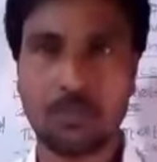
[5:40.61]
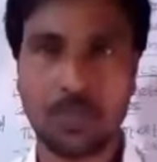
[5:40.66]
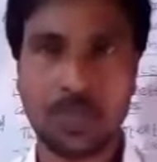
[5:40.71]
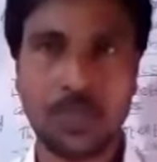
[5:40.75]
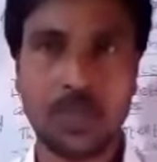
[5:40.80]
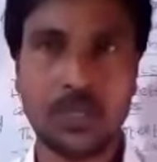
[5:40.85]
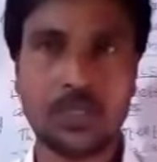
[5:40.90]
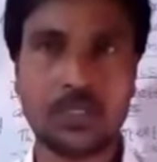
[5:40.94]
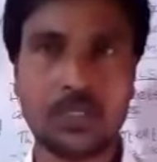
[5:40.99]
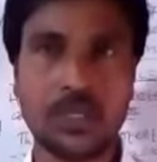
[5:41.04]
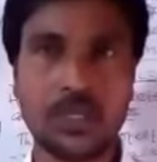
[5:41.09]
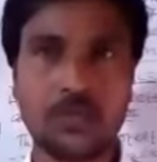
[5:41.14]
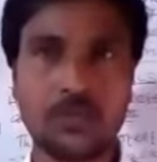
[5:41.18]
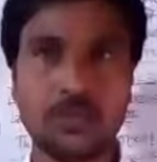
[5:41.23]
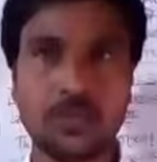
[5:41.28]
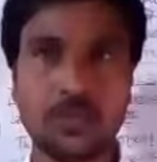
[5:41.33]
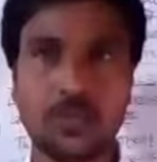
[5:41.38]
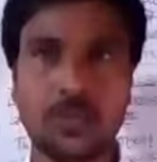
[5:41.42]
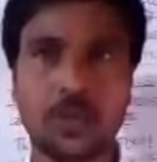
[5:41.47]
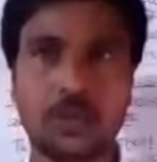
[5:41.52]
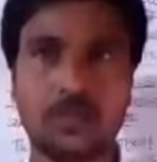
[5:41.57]

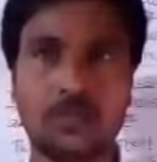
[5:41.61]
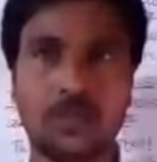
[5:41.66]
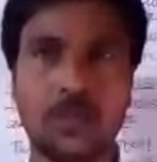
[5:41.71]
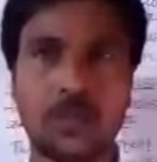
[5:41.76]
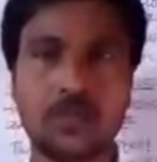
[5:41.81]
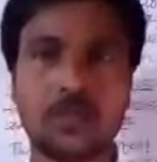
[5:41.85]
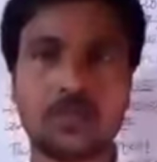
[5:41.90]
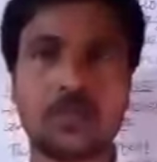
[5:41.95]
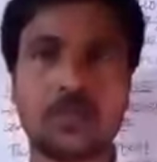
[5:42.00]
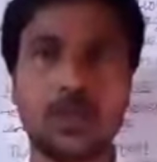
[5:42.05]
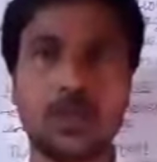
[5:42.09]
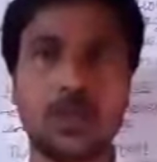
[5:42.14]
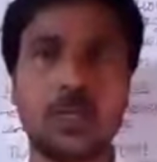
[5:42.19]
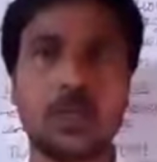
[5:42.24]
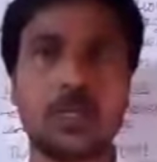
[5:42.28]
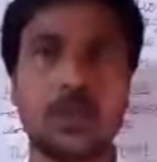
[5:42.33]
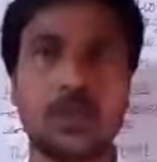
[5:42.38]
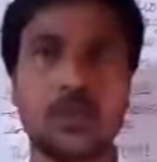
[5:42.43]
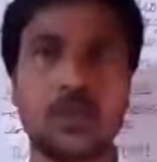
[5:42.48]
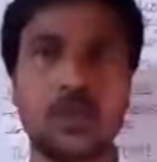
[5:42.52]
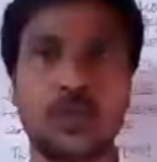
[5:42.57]
Belgium, there were three
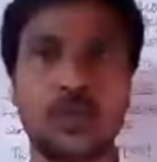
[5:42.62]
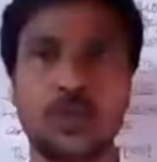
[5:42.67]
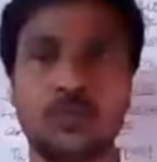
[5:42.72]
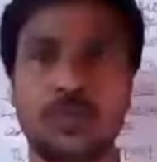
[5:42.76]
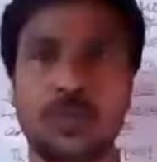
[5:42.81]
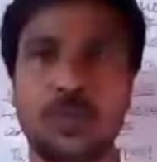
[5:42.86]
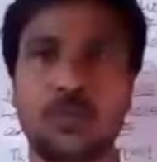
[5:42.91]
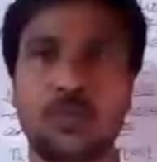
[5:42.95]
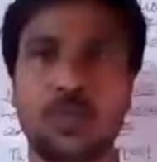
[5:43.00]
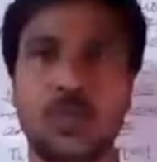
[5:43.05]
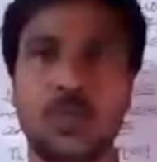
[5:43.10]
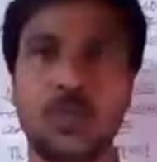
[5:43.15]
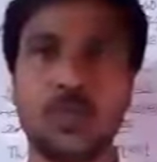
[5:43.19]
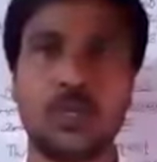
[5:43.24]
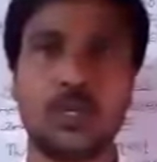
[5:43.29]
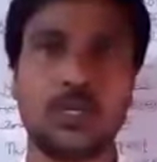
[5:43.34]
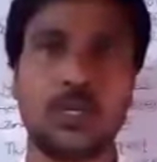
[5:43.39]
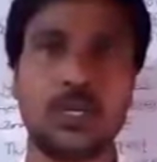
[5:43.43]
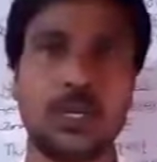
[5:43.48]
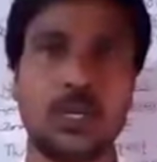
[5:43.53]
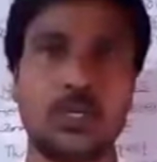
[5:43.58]
communities people,
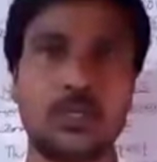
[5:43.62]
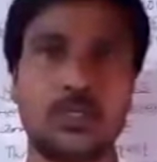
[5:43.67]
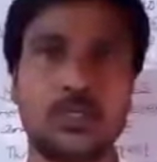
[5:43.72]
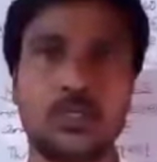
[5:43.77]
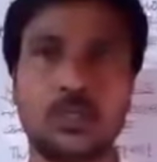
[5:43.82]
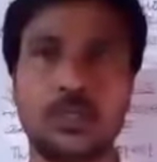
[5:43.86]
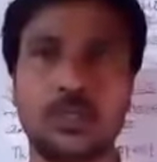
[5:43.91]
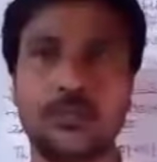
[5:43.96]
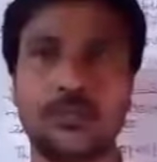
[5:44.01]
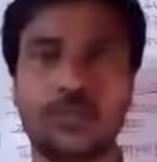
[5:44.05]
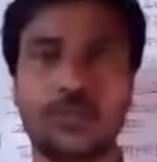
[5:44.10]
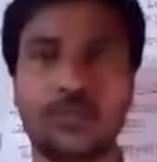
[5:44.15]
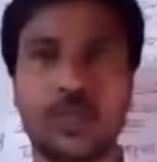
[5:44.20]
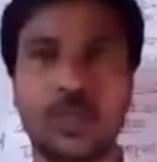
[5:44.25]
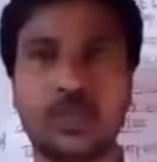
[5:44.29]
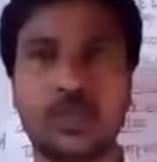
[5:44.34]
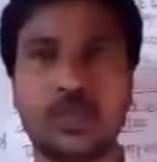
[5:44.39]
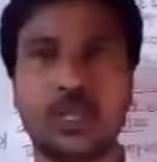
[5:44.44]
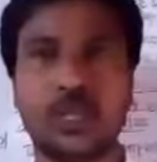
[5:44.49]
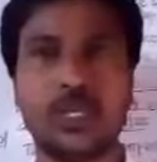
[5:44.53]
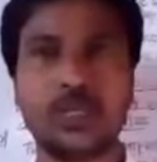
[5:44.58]
the Dutch, the
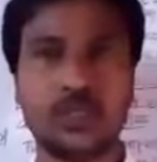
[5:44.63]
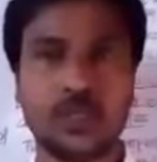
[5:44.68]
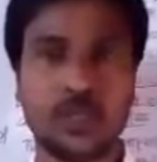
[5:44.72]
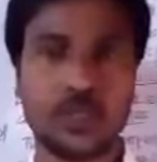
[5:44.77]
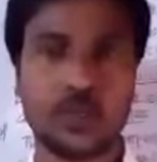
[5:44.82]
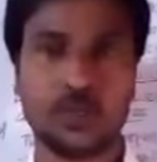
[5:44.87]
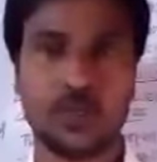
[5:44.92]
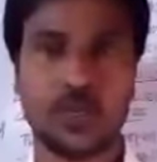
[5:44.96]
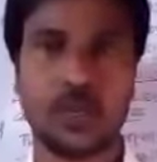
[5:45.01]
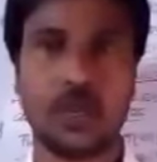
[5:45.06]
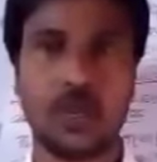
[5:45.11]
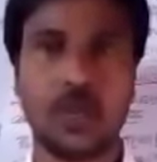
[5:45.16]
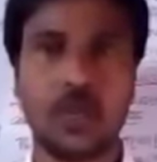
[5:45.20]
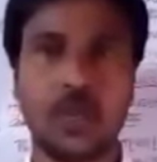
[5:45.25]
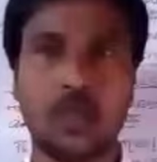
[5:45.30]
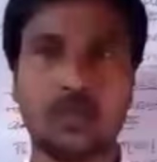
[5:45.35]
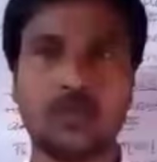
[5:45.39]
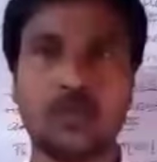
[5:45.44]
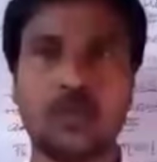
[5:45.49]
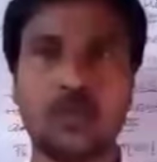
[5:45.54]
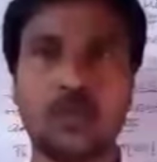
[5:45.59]
French and German,
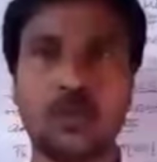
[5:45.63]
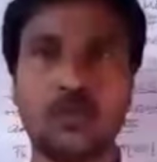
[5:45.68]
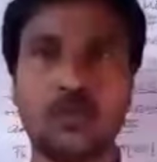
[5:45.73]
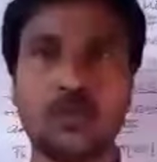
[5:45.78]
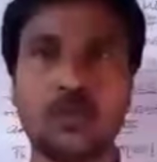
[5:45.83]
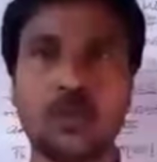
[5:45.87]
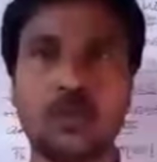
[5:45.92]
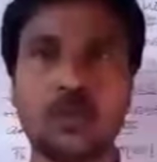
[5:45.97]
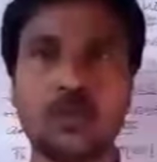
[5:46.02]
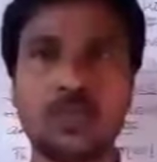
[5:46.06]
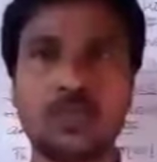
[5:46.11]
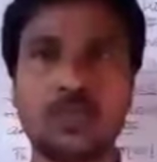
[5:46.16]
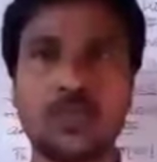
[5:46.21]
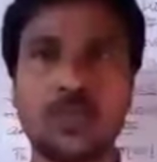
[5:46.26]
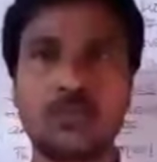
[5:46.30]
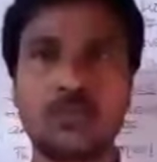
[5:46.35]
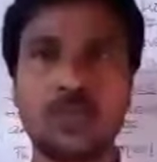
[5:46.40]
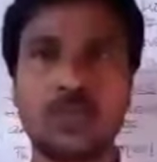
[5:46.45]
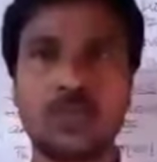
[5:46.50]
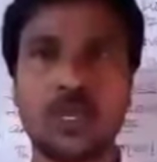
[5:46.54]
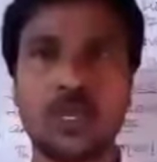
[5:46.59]
and there was
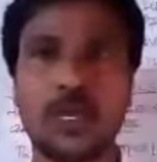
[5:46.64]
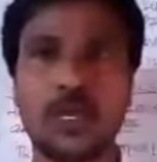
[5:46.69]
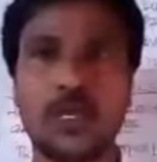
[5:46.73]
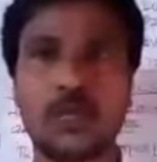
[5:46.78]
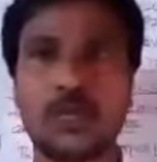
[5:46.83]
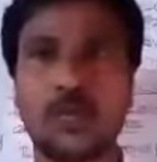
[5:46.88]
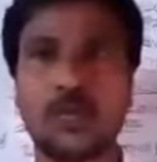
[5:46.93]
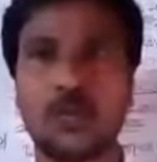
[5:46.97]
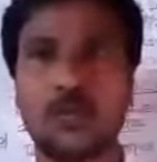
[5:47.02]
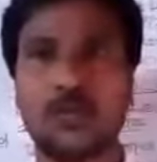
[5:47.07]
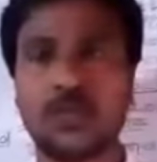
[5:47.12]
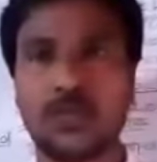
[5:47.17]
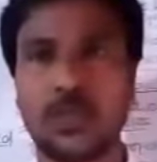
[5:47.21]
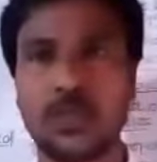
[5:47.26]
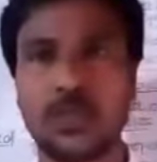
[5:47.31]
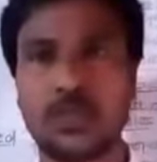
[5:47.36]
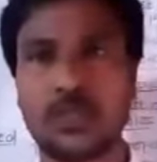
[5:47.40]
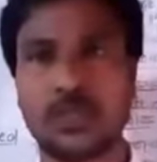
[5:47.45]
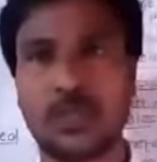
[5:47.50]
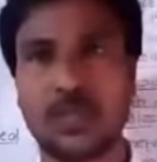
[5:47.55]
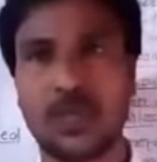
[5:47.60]
some kind of
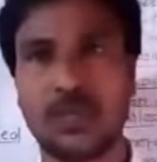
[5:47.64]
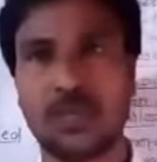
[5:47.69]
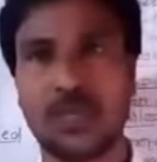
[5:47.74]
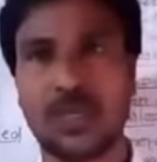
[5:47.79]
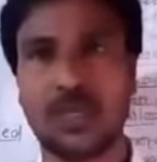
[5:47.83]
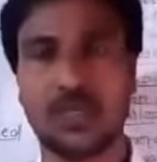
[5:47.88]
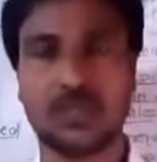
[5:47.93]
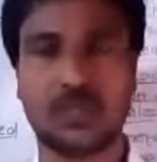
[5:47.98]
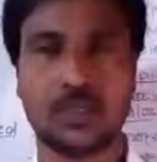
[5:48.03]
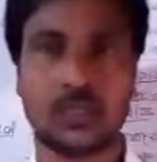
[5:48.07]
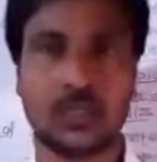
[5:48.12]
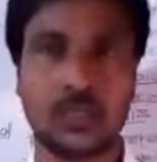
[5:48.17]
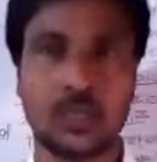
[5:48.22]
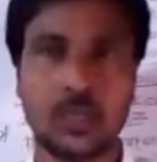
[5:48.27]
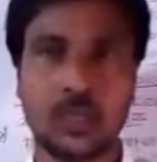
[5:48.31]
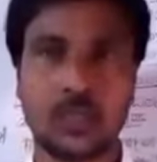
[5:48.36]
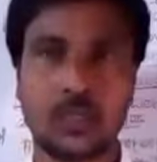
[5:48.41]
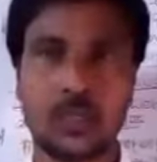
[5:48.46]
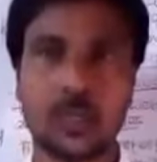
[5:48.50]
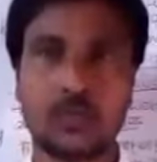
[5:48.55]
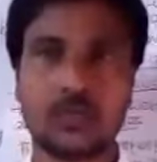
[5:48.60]
discrimination,
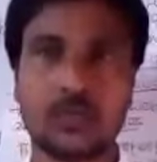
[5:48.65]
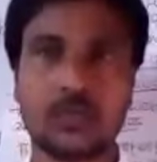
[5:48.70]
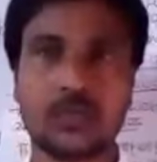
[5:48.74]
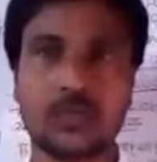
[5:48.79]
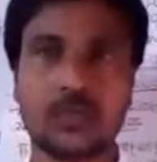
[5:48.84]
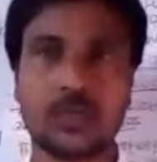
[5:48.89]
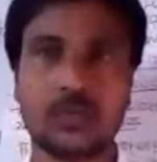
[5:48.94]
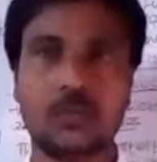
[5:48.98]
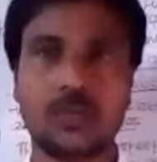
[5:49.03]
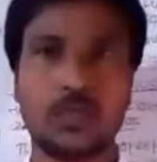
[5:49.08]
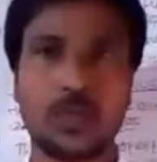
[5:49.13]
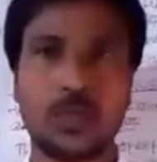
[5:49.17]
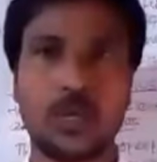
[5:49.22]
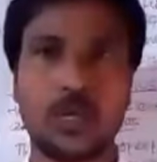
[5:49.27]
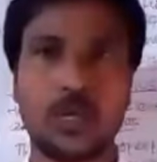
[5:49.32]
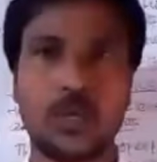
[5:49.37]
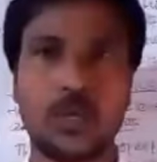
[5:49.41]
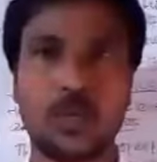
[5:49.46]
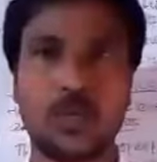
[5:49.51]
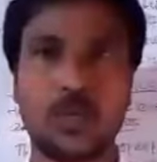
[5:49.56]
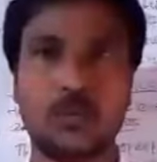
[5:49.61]
there was some
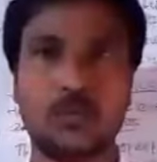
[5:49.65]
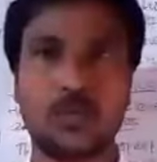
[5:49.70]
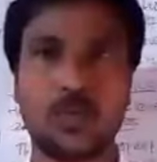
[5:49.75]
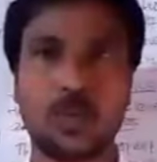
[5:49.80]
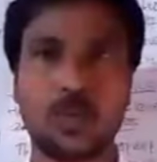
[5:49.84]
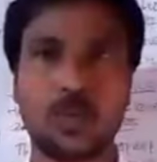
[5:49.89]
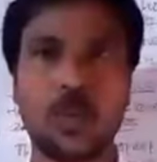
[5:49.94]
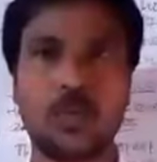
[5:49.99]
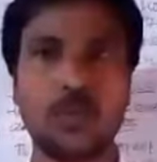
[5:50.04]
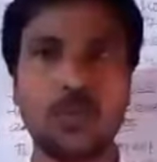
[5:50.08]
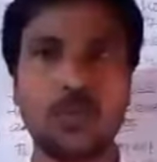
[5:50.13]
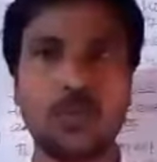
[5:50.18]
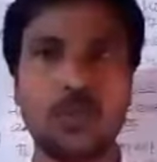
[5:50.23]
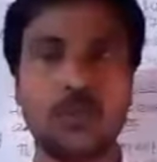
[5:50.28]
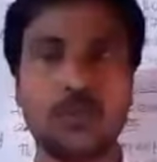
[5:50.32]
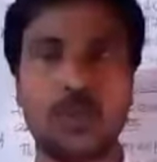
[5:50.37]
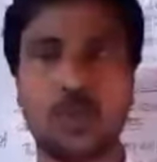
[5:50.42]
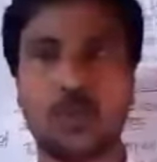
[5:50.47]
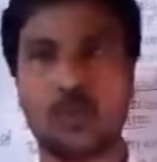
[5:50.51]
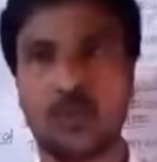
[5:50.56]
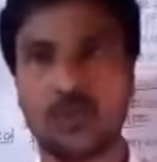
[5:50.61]
kind of
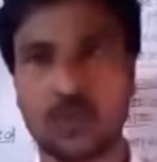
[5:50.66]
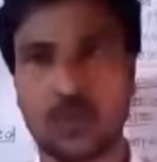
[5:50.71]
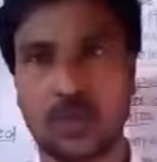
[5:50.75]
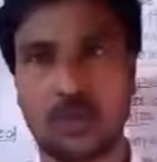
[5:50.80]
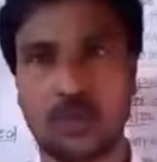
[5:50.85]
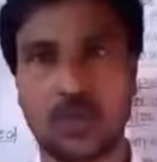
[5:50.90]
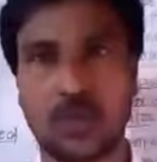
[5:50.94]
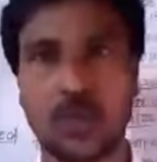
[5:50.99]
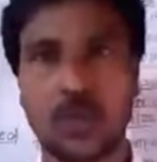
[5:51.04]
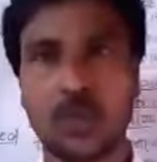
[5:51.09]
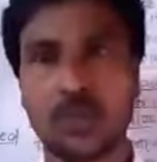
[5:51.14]
problem among them.